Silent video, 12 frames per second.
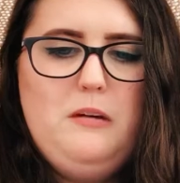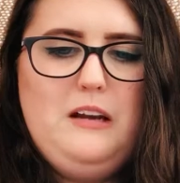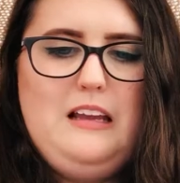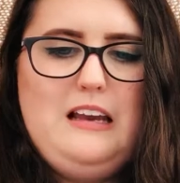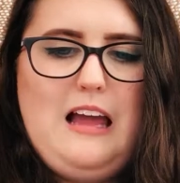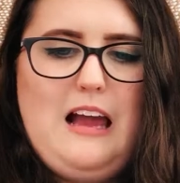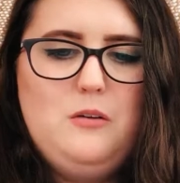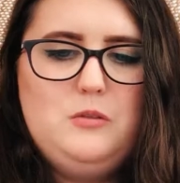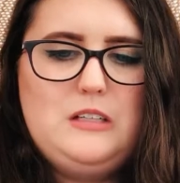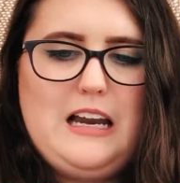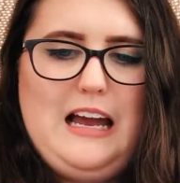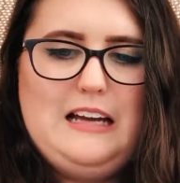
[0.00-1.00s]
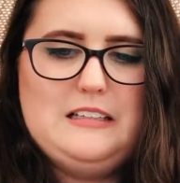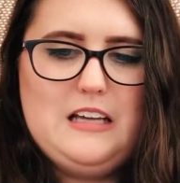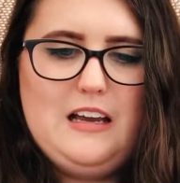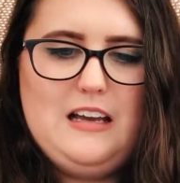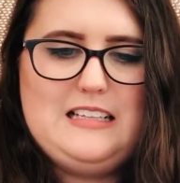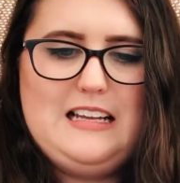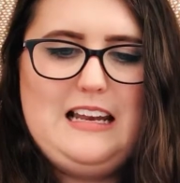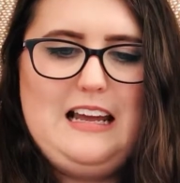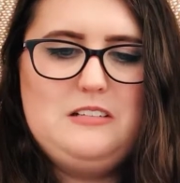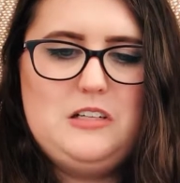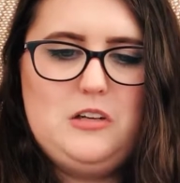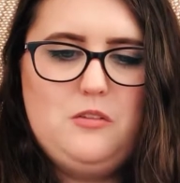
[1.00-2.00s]
loud clatter as it
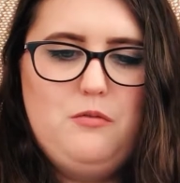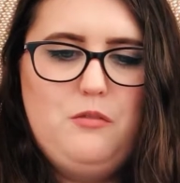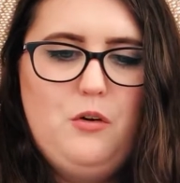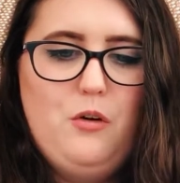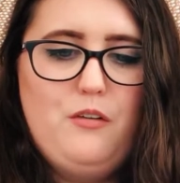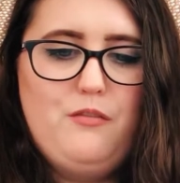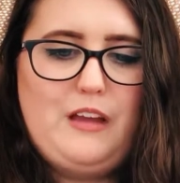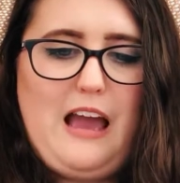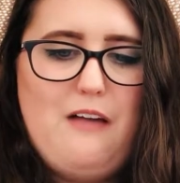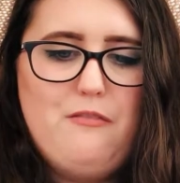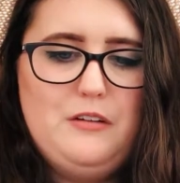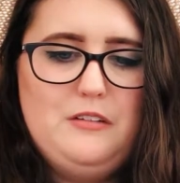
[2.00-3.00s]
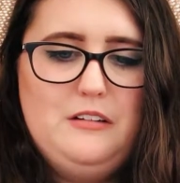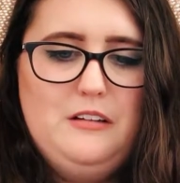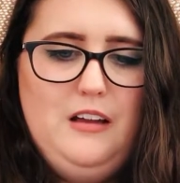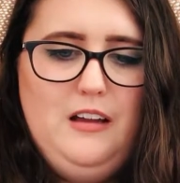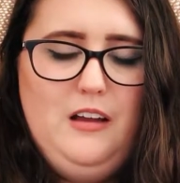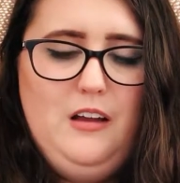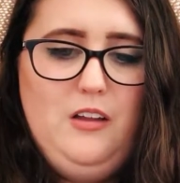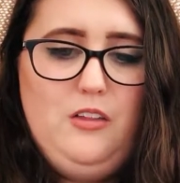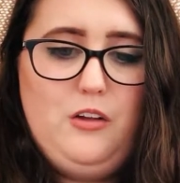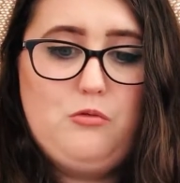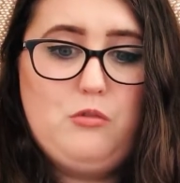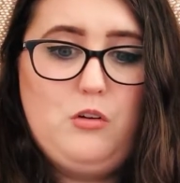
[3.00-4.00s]
landed on the floor of the cavern.
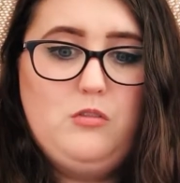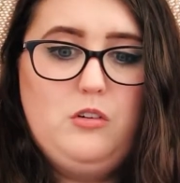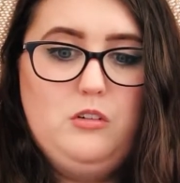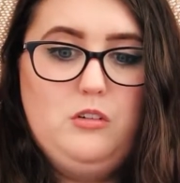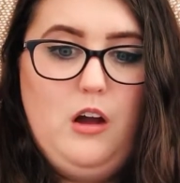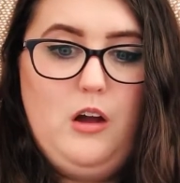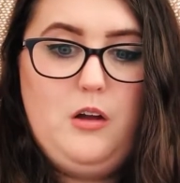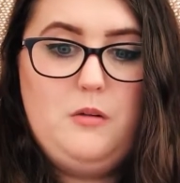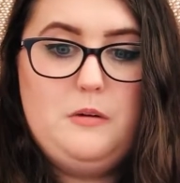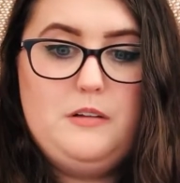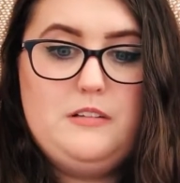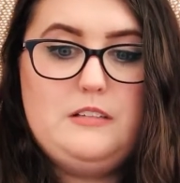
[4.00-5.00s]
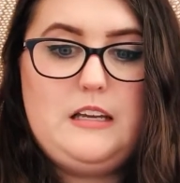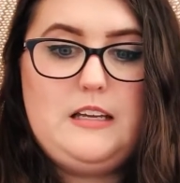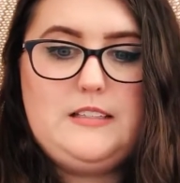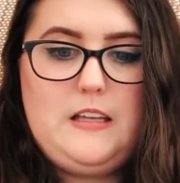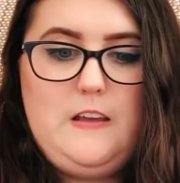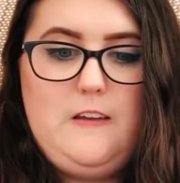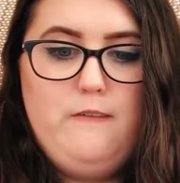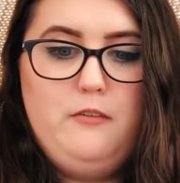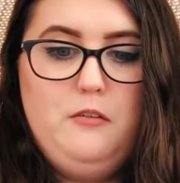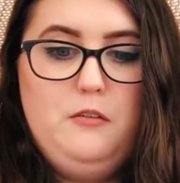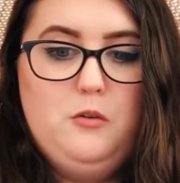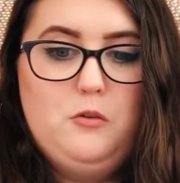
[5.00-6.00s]
The Gronkel opened its
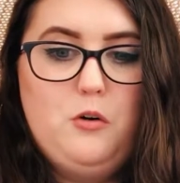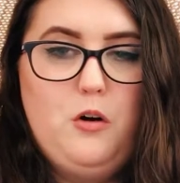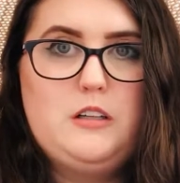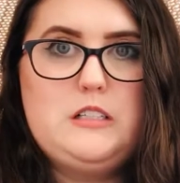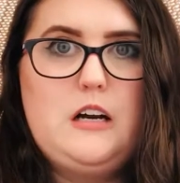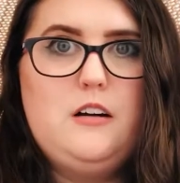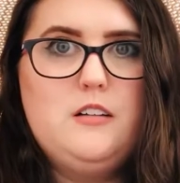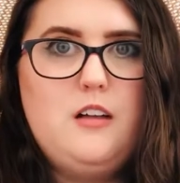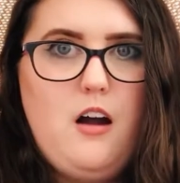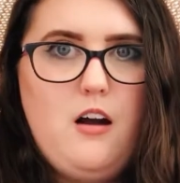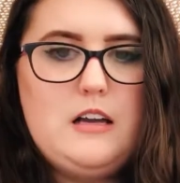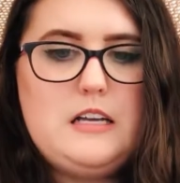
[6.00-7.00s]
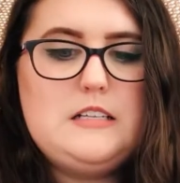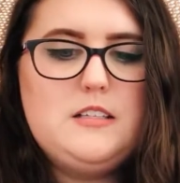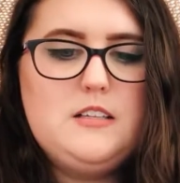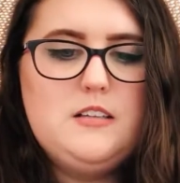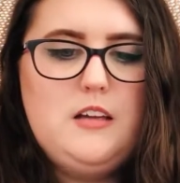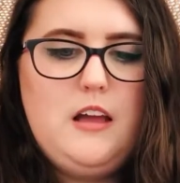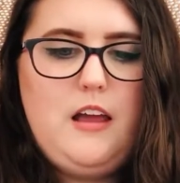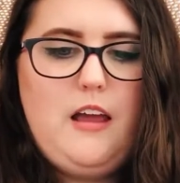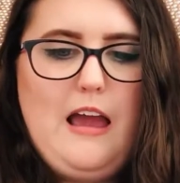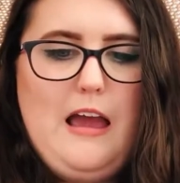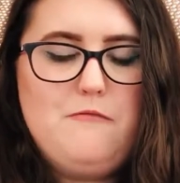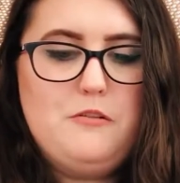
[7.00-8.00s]
evil crocodile eyes.
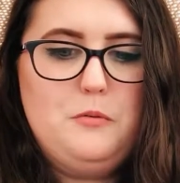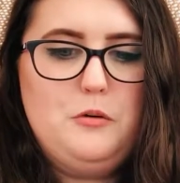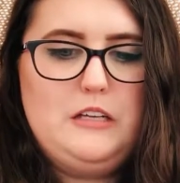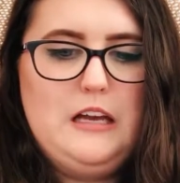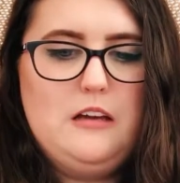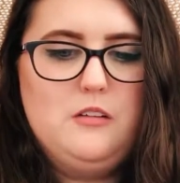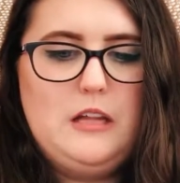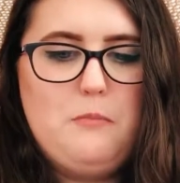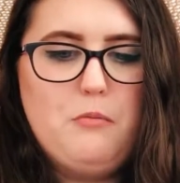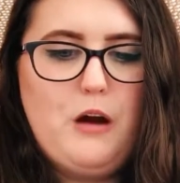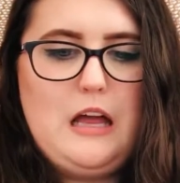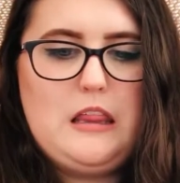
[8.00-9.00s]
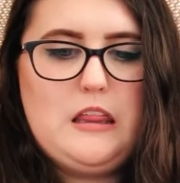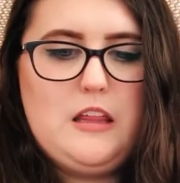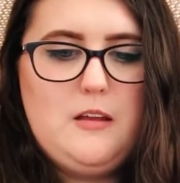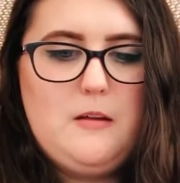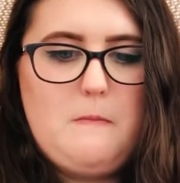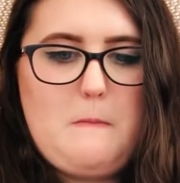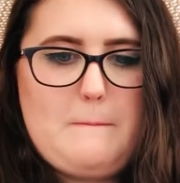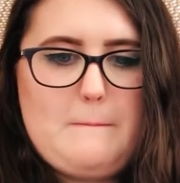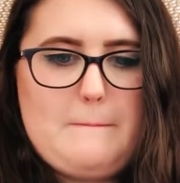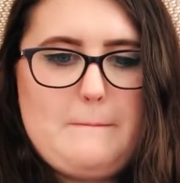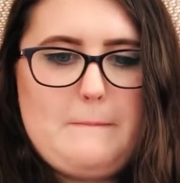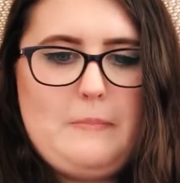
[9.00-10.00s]
Everybody held their breath.
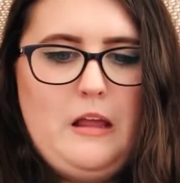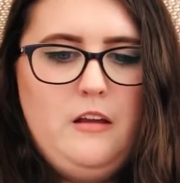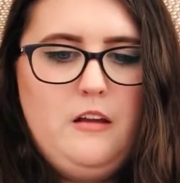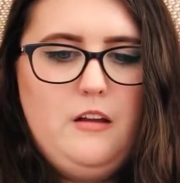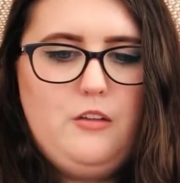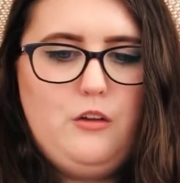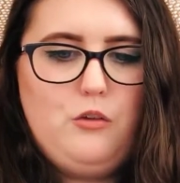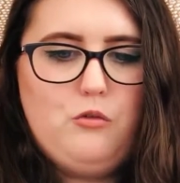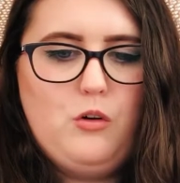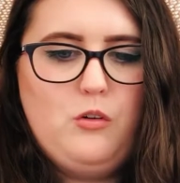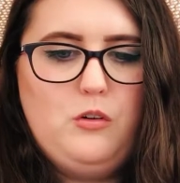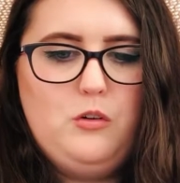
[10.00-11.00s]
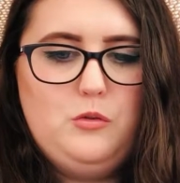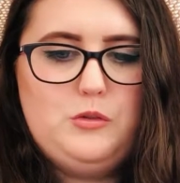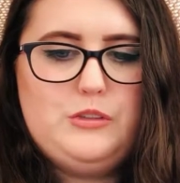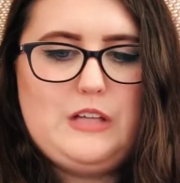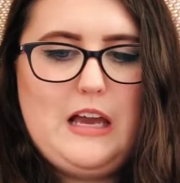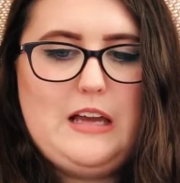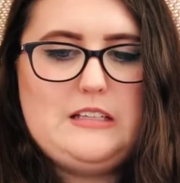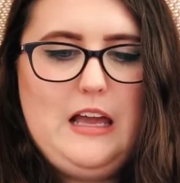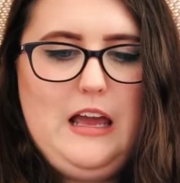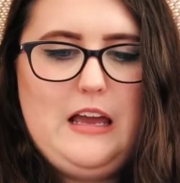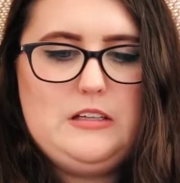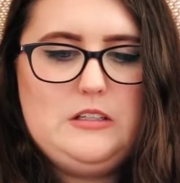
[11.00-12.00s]
The Gronkel stared
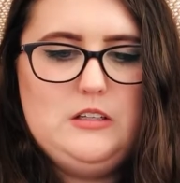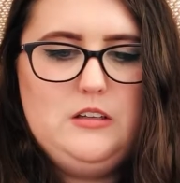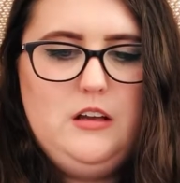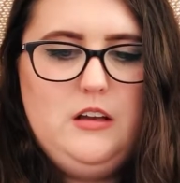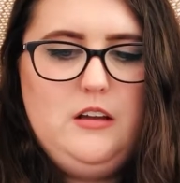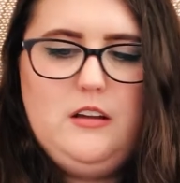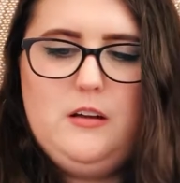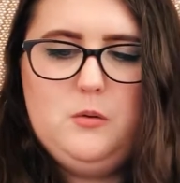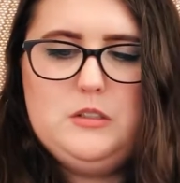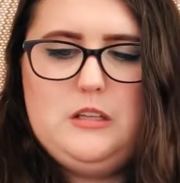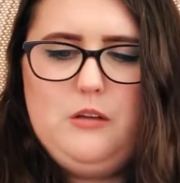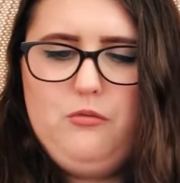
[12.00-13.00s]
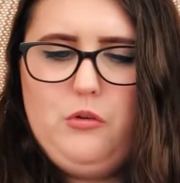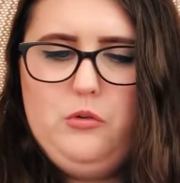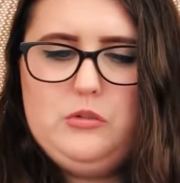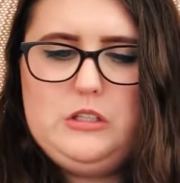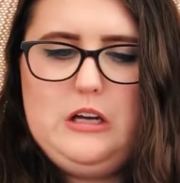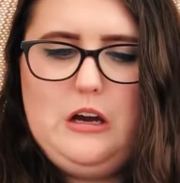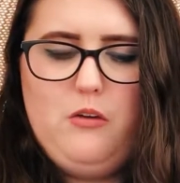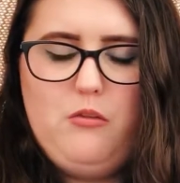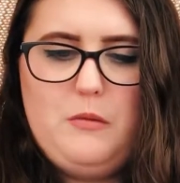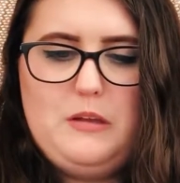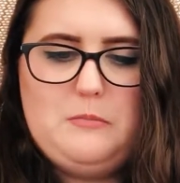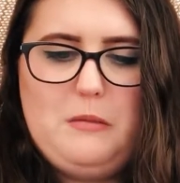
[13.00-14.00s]
ahead. It was difficult to tell
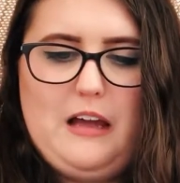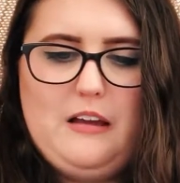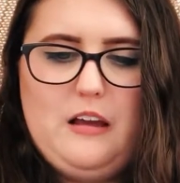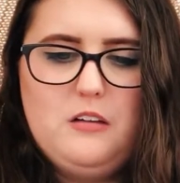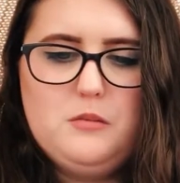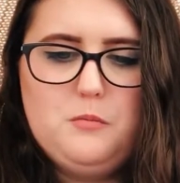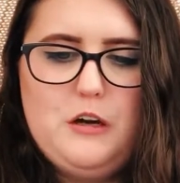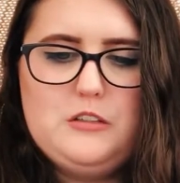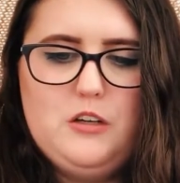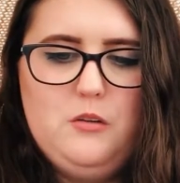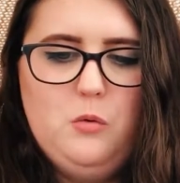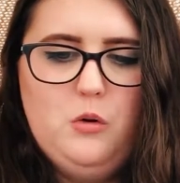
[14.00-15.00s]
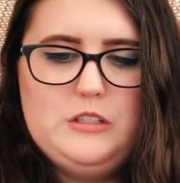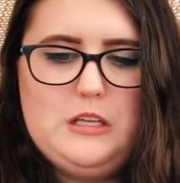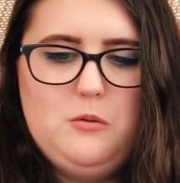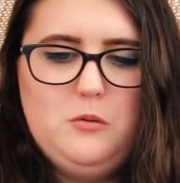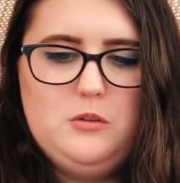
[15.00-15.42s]
from its blank expression whether it